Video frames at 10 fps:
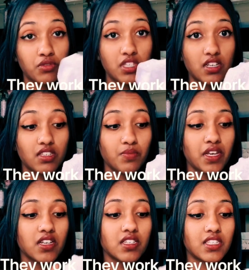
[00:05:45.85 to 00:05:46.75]
these
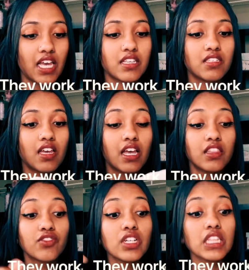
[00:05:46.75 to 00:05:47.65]
because it
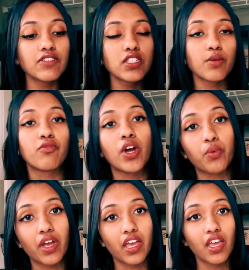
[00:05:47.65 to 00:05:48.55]
literally lifts it up right
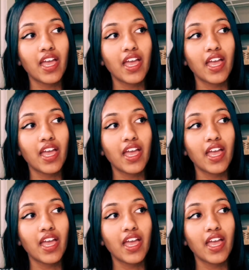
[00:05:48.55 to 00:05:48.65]
away,